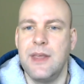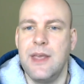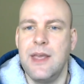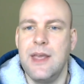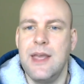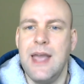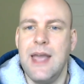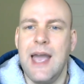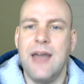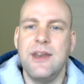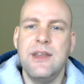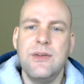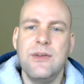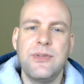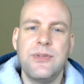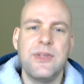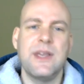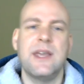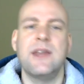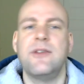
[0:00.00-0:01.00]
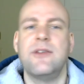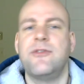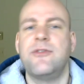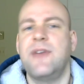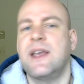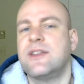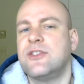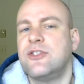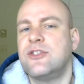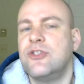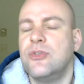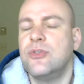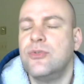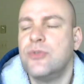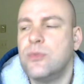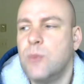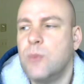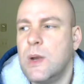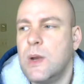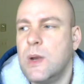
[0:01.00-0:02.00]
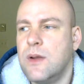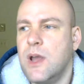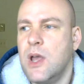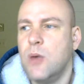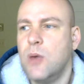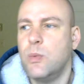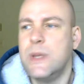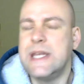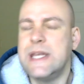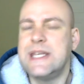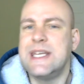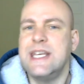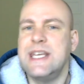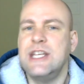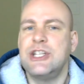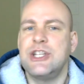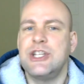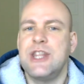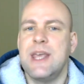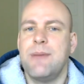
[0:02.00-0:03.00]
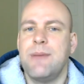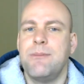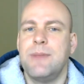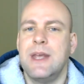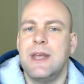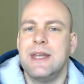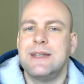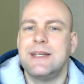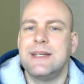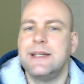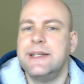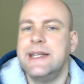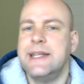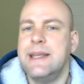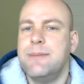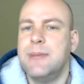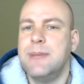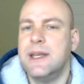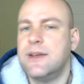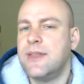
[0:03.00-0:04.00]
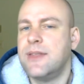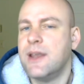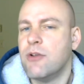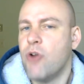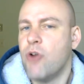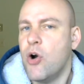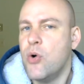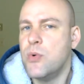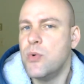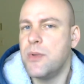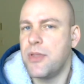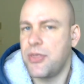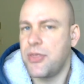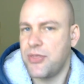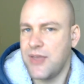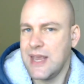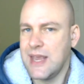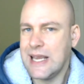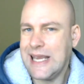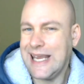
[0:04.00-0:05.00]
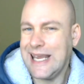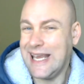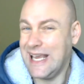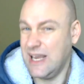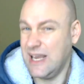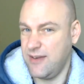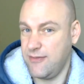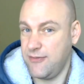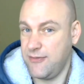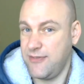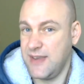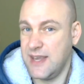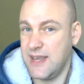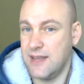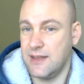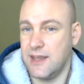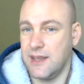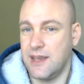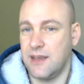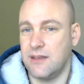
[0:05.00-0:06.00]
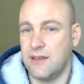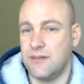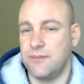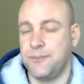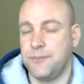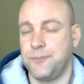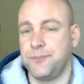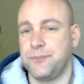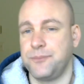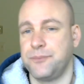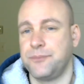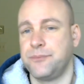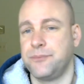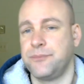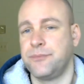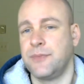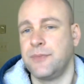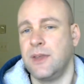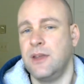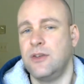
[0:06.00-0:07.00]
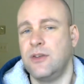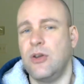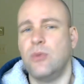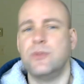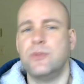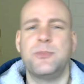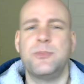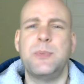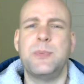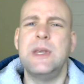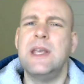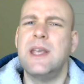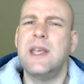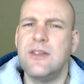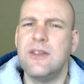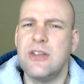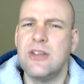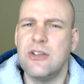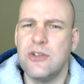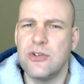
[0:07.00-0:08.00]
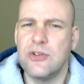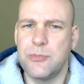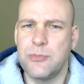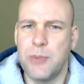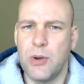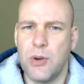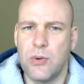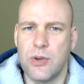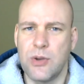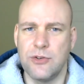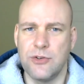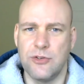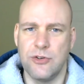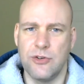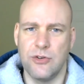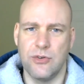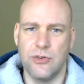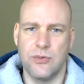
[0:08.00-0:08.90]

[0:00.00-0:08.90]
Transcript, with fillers: How do you think it affects children when we teach them to limit their own thinking and feeling? Don't speak until you're spoken to.